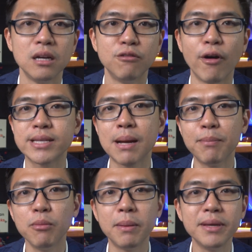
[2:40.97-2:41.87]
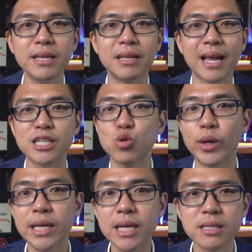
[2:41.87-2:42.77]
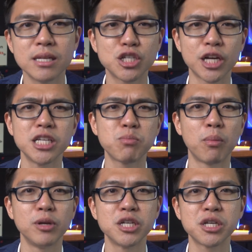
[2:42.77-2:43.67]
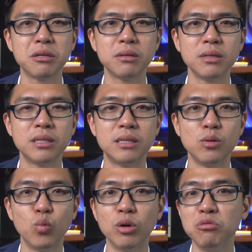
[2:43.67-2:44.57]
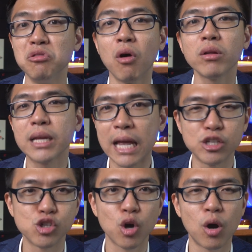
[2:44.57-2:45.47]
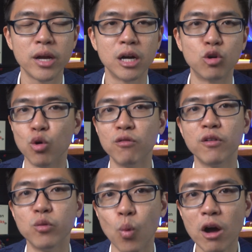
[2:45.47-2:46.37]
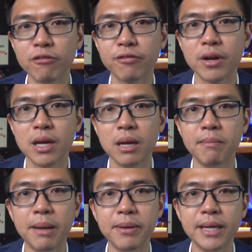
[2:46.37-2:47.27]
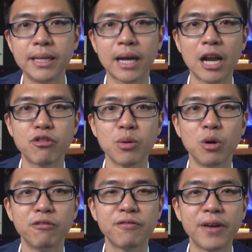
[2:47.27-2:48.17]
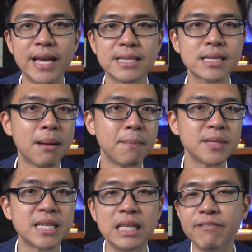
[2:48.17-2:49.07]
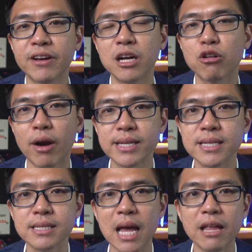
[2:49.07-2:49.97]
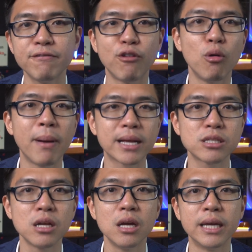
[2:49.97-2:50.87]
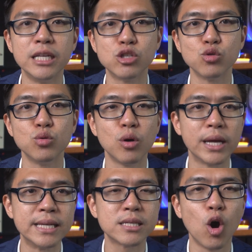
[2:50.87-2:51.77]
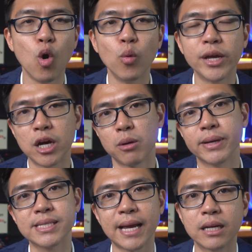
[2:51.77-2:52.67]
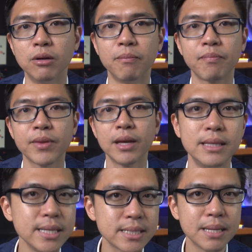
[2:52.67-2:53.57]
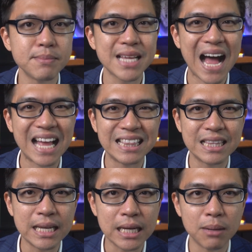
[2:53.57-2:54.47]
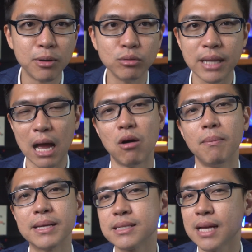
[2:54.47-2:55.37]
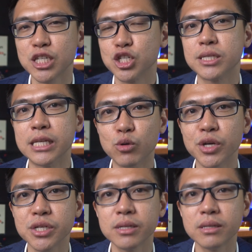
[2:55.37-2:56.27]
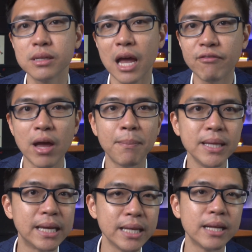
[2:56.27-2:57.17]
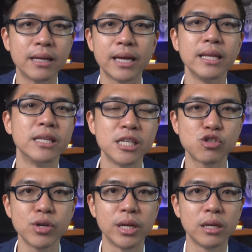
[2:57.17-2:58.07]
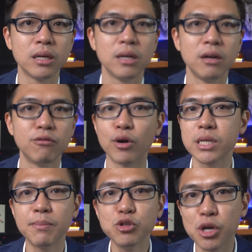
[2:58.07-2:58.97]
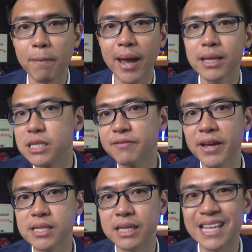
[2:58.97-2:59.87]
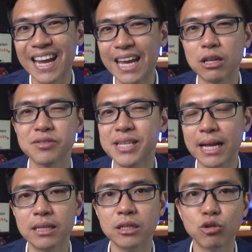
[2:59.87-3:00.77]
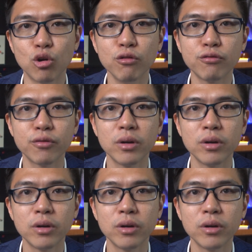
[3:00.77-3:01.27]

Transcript: For example, maybe the next 20 years, the Chinese population will not enjoy a growth in wealth. Maybe the country will face some significant crisis and fall back into its old economic cycle. This seems unthinkable now, but such situations have happened again and again in history. For example, Japan has faced a decade of stagnant growth.